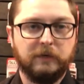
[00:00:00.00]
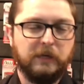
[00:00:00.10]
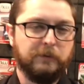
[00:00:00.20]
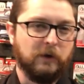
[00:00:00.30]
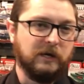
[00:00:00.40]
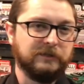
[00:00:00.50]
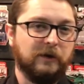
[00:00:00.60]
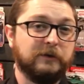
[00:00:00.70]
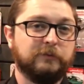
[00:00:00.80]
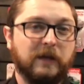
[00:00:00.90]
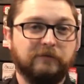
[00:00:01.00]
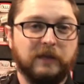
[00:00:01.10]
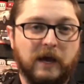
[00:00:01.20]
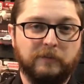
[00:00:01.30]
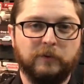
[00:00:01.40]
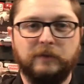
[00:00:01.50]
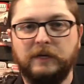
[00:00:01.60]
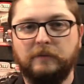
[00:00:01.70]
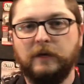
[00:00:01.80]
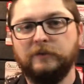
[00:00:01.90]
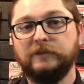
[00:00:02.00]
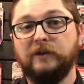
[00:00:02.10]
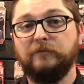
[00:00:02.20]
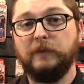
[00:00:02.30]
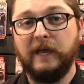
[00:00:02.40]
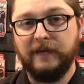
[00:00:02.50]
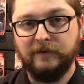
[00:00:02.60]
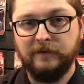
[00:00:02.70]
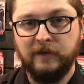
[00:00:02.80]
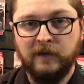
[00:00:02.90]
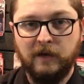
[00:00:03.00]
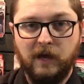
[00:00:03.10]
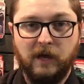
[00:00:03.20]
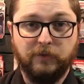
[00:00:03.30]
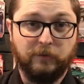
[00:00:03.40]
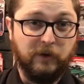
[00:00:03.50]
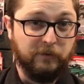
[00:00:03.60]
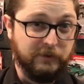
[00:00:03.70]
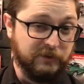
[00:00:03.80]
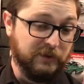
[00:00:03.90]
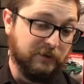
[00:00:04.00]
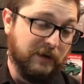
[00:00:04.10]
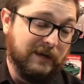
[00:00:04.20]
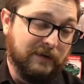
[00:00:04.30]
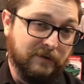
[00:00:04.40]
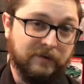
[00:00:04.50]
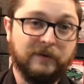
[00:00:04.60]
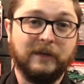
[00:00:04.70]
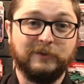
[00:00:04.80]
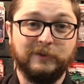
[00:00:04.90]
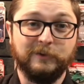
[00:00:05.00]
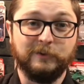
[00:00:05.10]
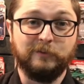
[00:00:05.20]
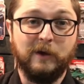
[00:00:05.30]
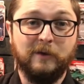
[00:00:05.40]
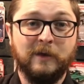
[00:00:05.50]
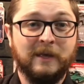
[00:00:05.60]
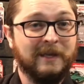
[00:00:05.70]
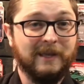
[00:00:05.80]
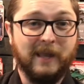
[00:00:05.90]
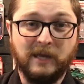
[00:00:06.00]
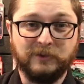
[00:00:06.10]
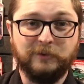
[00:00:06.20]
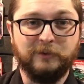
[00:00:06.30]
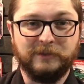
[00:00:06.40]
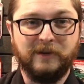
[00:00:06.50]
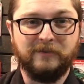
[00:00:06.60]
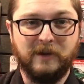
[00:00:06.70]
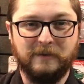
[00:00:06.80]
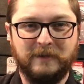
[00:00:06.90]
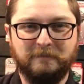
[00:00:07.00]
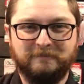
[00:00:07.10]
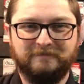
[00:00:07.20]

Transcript: but keep your eyes out as we have a lot more mini metal stuff planned uh, throughout this year and next year as well. Lots of cool stuff coming.